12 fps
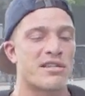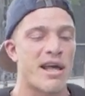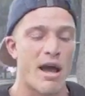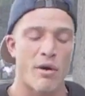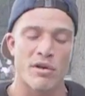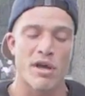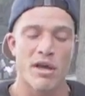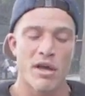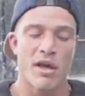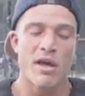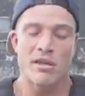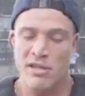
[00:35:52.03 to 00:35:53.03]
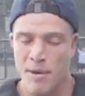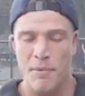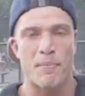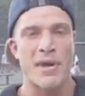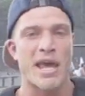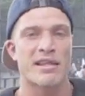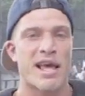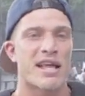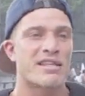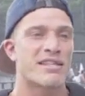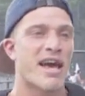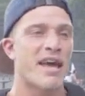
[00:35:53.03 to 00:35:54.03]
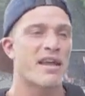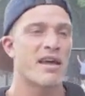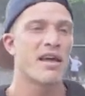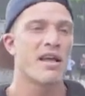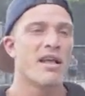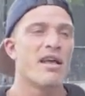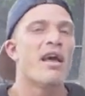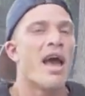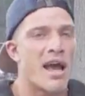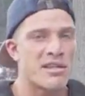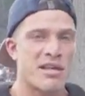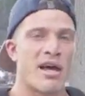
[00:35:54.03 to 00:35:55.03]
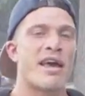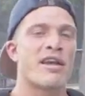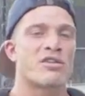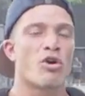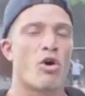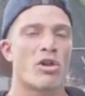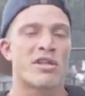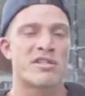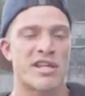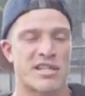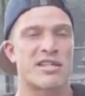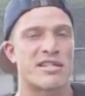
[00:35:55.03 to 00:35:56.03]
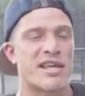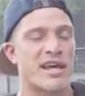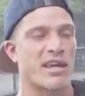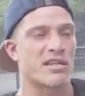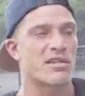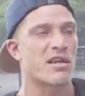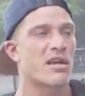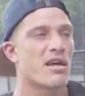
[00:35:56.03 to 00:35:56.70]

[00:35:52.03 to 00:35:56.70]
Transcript: Now I would keep repeating that set until I hit a total of 60 seconds.